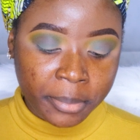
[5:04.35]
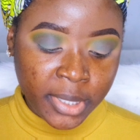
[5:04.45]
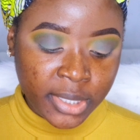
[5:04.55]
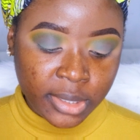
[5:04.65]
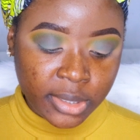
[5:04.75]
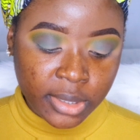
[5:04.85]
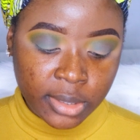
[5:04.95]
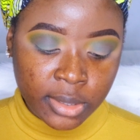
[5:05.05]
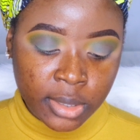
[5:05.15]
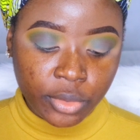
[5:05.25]
base it
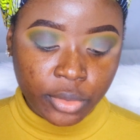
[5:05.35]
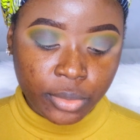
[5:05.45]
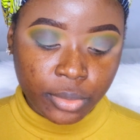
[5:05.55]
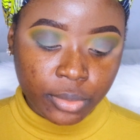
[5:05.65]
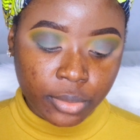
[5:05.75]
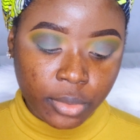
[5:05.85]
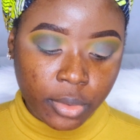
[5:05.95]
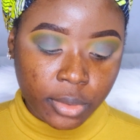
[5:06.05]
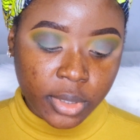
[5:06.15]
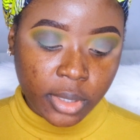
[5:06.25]
is, just to
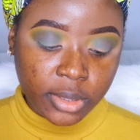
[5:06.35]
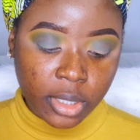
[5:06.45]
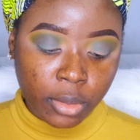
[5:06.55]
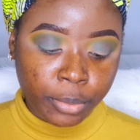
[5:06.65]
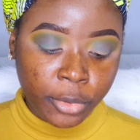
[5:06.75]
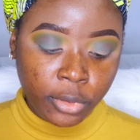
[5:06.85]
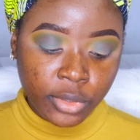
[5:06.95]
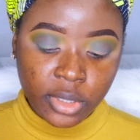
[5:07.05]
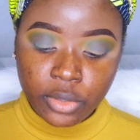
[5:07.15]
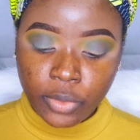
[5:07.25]
cut out. And I'll be
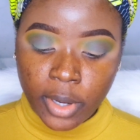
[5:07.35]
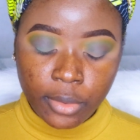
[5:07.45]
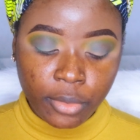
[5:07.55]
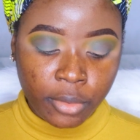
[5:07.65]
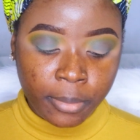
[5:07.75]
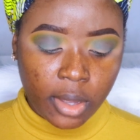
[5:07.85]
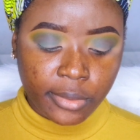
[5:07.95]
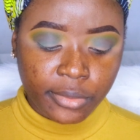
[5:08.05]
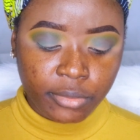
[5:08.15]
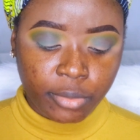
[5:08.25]
using this random
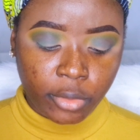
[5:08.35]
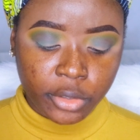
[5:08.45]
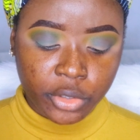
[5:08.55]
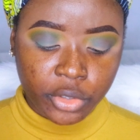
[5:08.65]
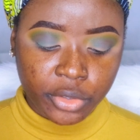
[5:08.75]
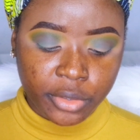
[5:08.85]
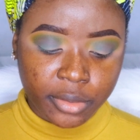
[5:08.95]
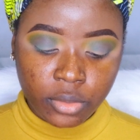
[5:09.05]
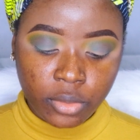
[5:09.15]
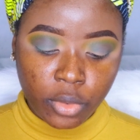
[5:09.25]
angled brush
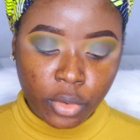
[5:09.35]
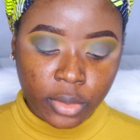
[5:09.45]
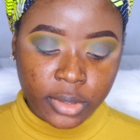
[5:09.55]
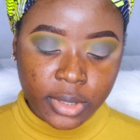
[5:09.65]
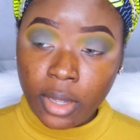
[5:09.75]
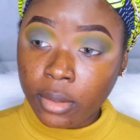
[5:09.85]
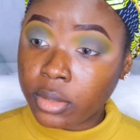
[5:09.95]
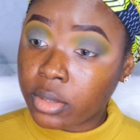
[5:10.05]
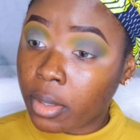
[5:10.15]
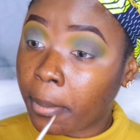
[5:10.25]
to cut
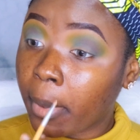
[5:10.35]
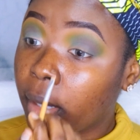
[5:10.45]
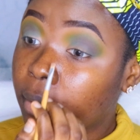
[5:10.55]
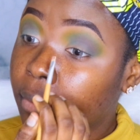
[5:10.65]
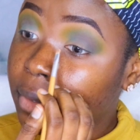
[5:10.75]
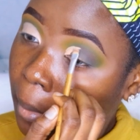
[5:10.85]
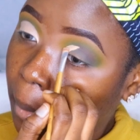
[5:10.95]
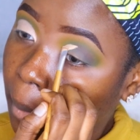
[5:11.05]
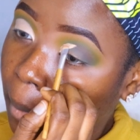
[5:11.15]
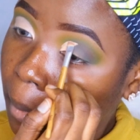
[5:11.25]
out my
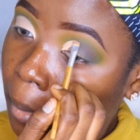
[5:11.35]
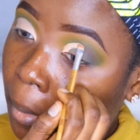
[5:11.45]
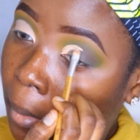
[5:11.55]
crease.